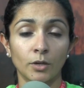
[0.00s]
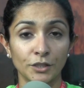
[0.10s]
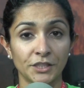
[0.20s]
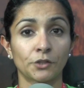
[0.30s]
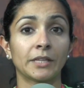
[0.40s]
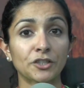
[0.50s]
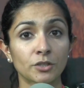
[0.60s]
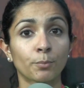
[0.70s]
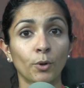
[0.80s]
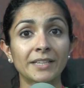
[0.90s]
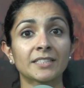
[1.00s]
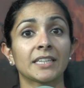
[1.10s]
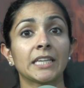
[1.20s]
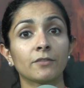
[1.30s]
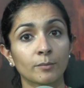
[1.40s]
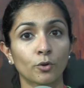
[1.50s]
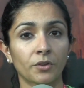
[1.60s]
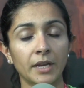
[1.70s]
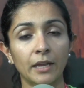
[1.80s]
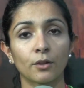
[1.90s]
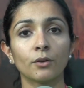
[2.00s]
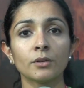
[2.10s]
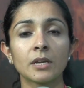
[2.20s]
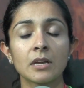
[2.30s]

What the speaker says: articulation points, even more than Halo.